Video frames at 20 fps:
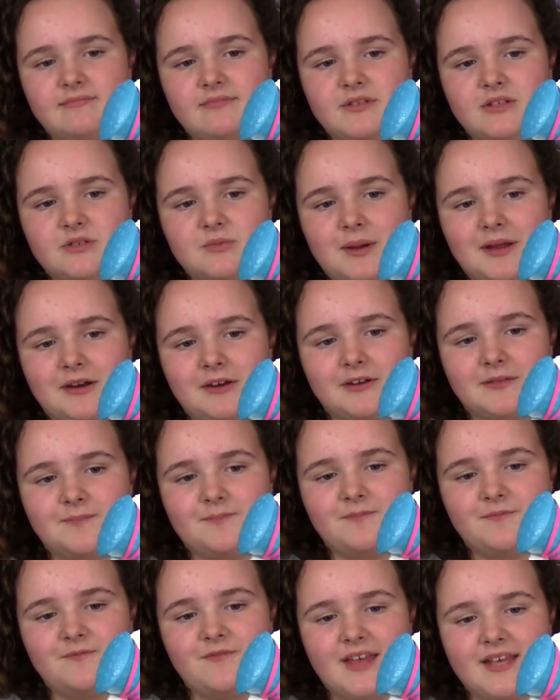sweater,
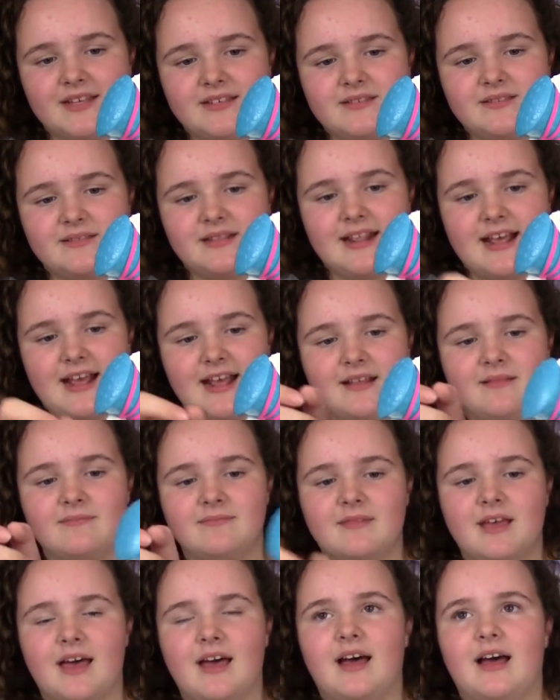vest thing
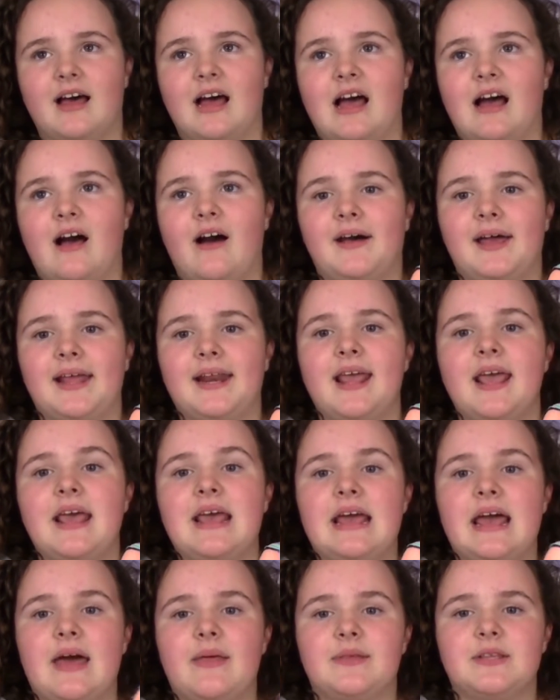on.
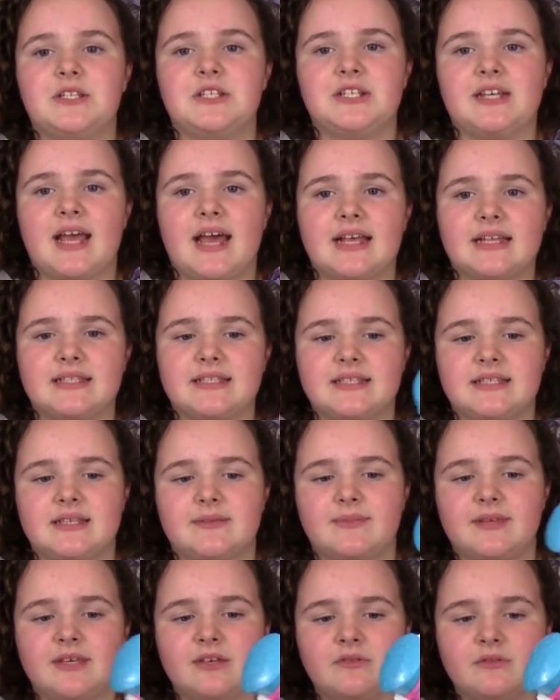And then she has
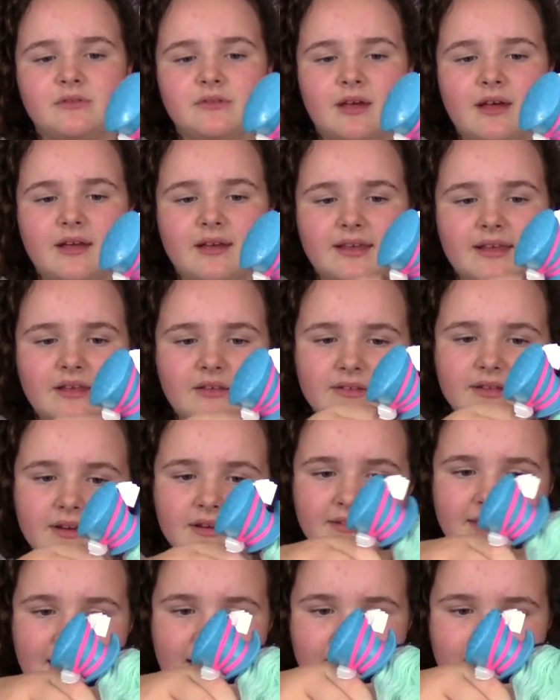some cute
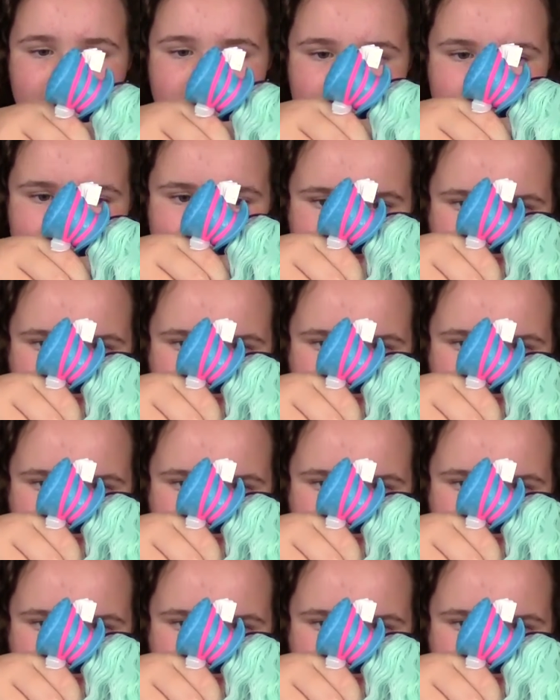little necklace with